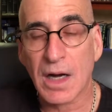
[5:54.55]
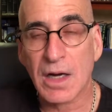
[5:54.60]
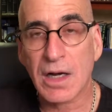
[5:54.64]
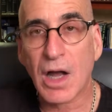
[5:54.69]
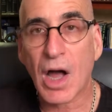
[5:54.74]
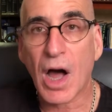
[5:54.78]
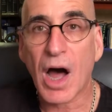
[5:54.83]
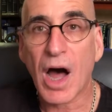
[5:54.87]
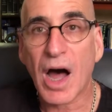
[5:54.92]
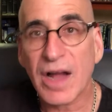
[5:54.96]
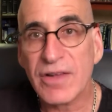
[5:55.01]

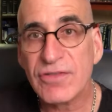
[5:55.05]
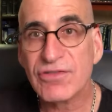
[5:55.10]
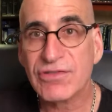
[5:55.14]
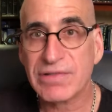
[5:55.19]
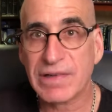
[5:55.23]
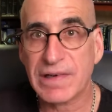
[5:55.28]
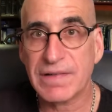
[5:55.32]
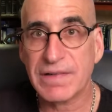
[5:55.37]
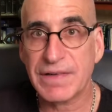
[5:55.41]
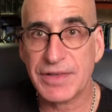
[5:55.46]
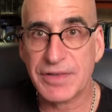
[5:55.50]

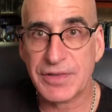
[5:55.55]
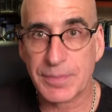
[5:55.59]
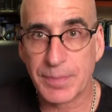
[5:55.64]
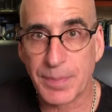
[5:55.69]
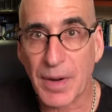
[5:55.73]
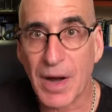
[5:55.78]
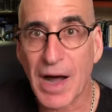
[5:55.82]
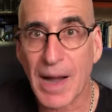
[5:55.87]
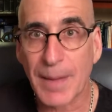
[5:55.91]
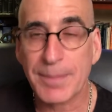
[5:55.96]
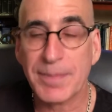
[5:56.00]
contrary to
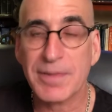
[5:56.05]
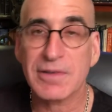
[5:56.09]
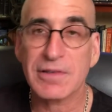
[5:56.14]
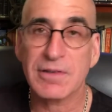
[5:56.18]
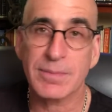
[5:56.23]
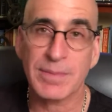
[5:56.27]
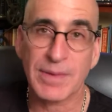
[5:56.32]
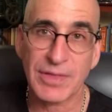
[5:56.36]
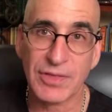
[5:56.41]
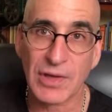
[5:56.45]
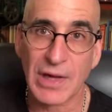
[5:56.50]
popular
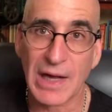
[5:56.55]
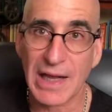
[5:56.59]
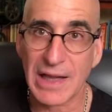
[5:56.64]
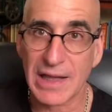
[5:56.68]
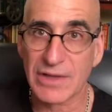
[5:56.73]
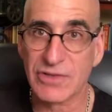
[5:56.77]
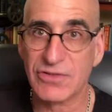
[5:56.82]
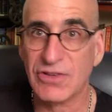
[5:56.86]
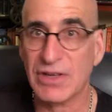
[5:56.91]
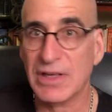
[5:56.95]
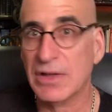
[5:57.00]

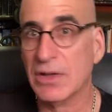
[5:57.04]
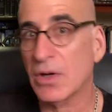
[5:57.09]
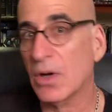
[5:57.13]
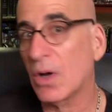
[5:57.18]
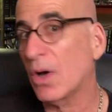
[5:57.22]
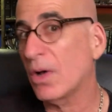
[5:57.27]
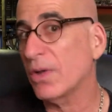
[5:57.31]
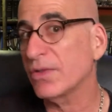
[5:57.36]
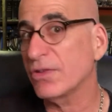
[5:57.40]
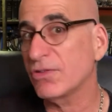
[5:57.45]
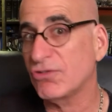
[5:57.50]
mythology that
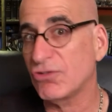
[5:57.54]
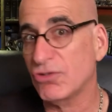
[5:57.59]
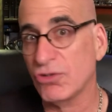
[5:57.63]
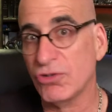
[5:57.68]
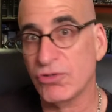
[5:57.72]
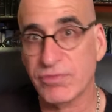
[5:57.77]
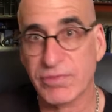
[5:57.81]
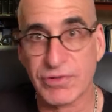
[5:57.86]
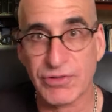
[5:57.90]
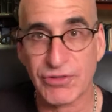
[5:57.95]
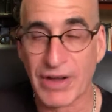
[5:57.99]
all the
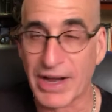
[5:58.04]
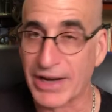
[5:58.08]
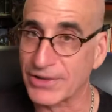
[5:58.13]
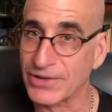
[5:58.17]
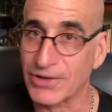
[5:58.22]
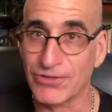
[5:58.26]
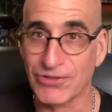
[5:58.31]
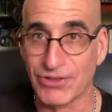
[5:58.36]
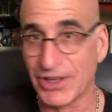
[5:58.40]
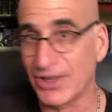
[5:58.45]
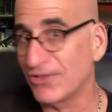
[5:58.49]
Jews
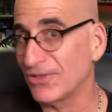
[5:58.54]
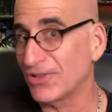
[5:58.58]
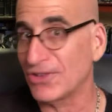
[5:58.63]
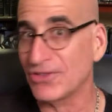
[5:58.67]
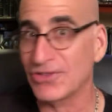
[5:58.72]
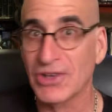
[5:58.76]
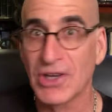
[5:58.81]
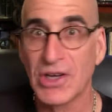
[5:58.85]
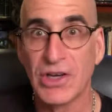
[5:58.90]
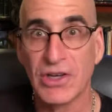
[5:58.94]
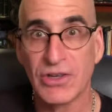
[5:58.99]
rejected
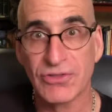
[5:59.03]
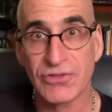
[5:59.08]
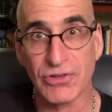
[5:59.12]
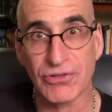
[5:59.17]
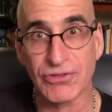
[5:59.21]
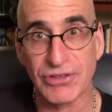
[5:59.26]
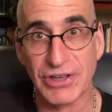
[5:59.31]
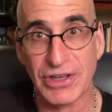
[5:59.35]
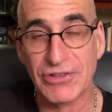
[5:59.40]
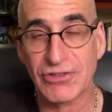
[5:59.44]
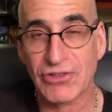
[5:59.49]
Jesus, so
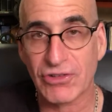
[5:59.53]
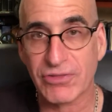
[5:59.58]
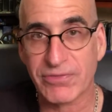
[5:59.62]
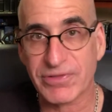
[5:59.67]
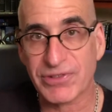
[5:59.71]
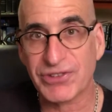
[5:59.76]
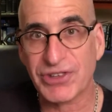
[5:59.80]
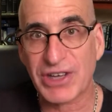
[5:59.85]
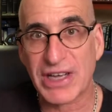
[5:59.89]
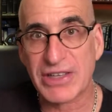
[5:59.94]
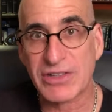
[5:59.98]
Jesus
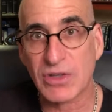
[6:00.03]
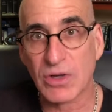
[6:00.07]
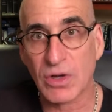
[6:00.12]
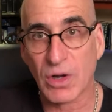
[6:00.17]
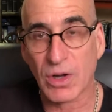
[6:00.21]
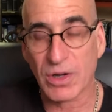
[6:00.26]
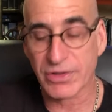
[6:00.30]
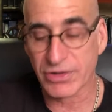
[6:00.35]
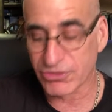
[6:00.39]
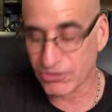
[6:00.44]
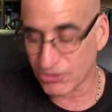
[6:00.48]
rejected
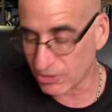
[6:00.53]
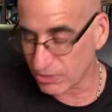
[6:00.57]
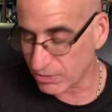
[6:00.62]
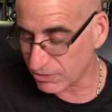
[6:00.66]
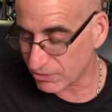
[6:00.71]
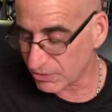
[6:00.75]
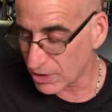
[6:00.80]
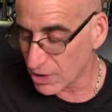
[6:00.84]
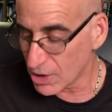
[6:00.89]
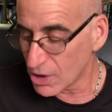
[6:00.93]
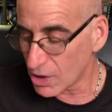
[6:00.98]
all the
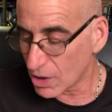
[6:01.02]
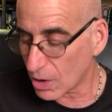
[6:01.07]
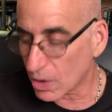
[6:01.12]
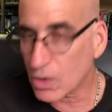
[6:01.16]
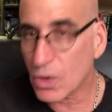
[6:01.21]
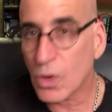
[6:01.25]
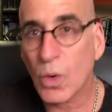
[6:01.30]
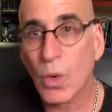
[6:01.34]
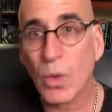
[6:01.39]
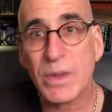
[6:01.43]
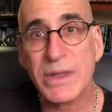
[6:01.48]
Jews.
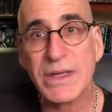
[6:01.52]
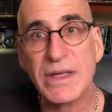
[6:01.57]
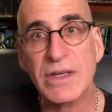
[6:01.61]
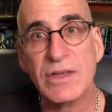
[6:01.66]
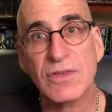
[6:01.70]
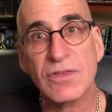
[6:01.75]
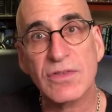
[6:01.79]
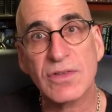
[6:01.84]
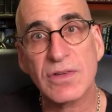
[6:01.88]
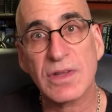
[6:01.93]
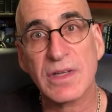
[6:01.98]

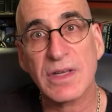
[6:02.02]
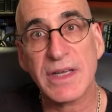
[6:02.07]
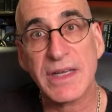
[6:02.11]
According to the